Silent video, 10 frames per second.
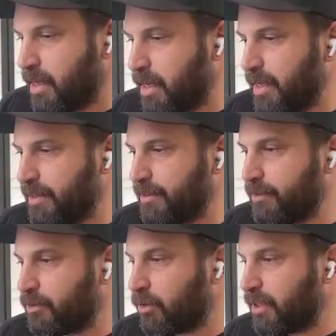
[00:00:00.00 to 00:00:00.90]
And
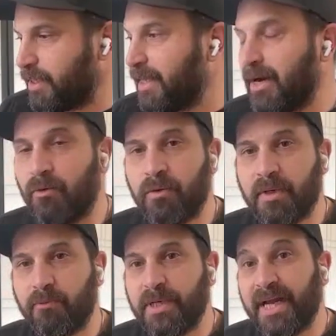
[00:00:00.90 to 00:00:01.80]

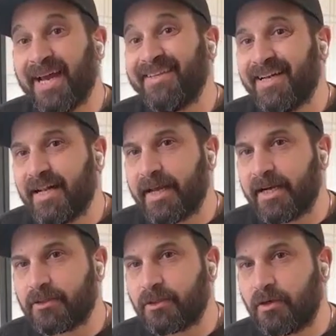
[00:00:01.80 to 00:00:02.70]
now we're adding
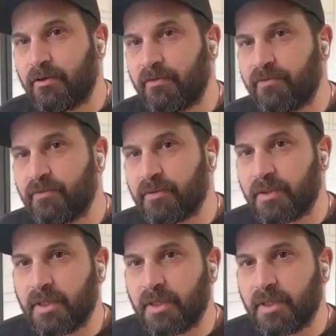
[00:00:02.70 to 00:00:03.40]
layers of